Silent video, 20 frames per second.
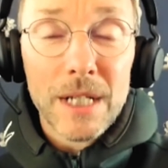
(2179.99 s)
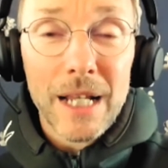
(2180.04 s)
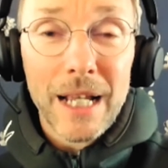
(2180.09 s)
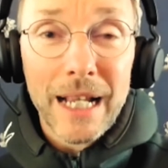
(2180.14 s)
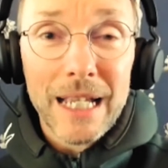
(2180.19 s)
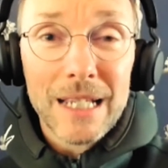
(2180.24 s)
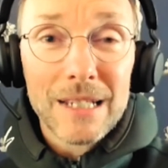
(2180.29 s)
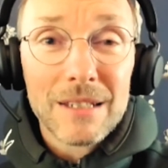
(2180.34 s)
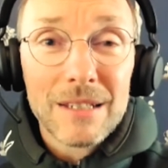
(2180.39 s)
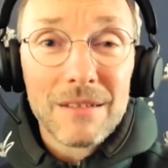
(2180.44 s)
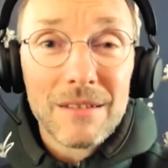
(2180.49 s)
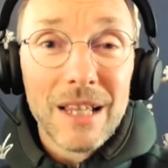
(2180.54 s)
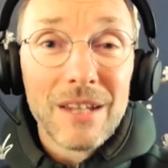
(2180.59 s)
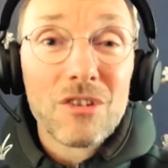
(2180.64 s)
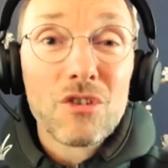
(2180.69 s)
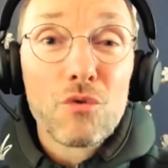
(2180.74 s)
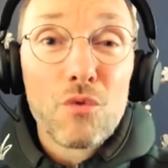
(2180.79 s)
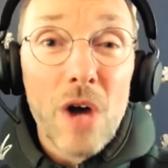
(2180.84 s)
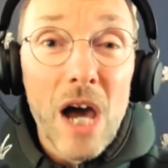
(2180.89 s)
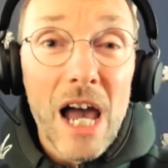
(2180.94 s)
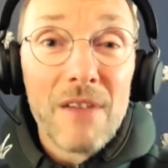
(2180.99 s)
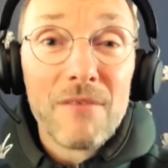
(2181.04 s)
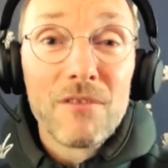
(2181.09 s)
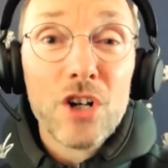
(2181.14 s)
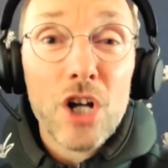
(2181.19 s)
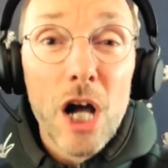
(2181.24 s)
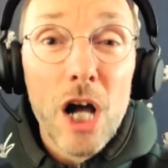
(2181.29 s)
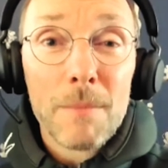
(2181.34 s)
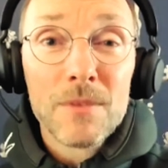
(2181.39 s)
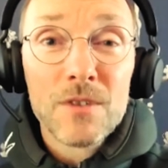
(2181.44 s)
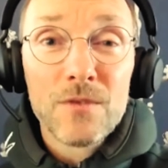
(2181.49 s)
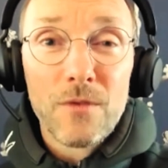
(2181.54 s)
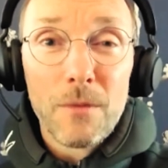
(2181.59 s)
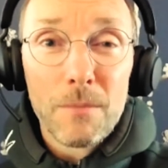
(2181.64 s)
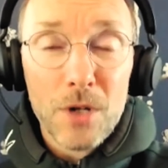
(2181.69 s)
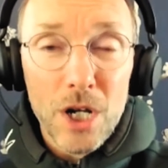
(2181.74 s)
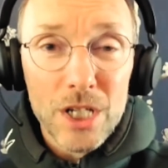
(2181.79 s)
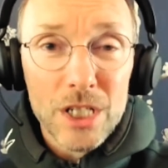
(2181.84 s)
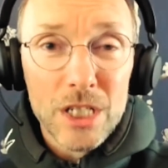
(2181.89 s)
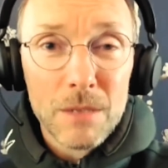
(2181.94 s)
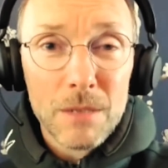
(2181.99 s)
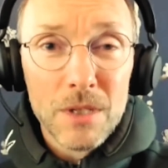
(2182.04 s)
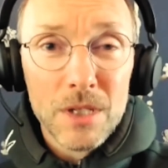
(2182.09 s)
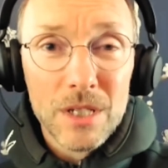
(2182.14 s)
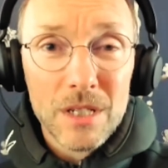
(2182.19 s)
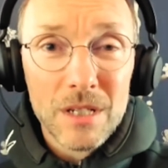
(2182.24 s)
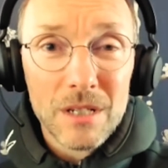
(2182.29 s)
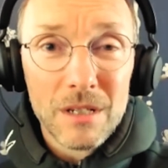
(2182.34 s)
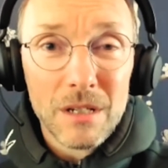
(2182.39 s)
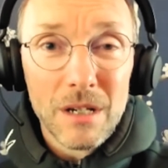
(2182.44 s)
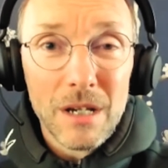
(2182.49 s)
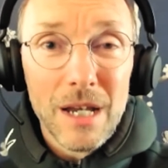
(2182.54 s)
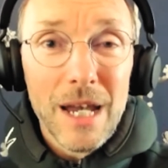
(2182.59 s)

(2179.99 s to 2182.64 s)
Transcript: and I guess that drive comes from customers,